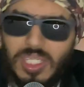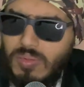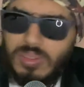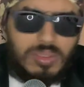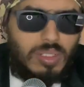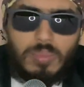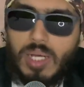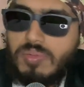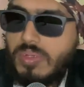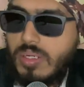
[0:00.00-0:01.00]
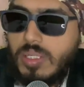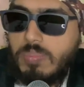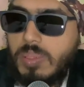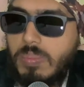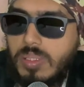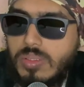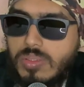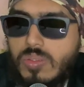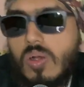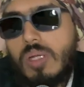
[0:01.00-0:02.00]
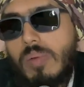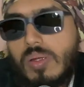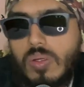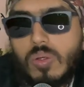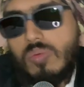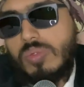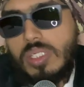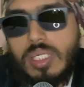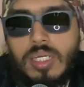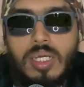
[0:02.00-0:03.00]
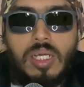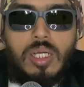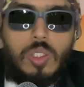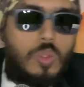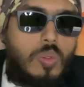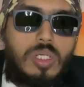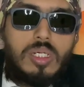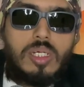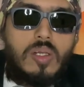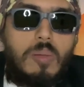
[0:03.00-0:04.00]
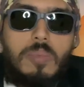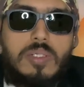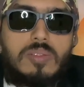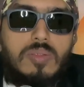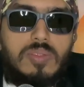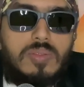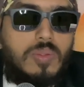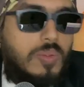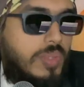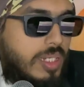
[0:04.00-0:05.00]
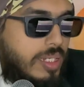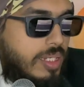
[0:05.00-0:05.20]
Even some I've heard people just talk about it. Oh, we did 200 kilometers on this road. Well,